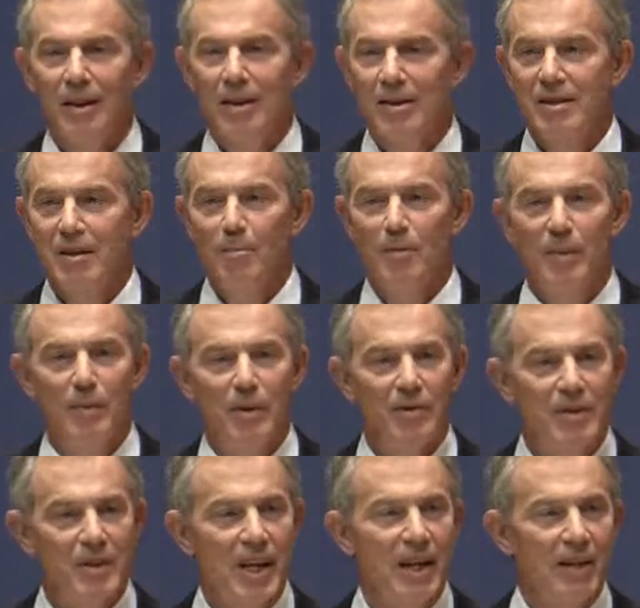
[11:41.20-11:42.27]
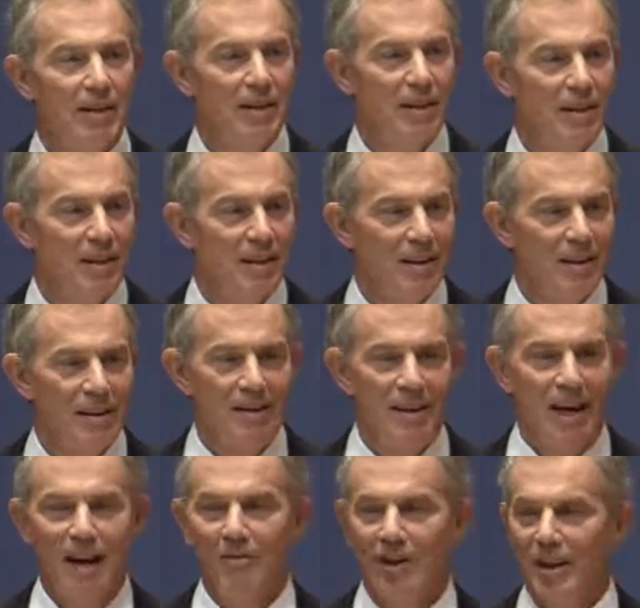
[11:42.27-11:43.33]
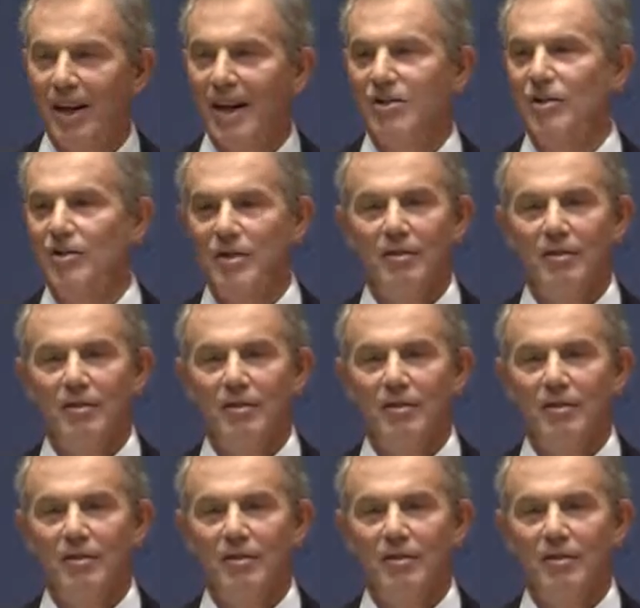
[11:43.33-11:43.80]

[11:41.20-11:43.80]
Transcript: as some people have said, to have a clash of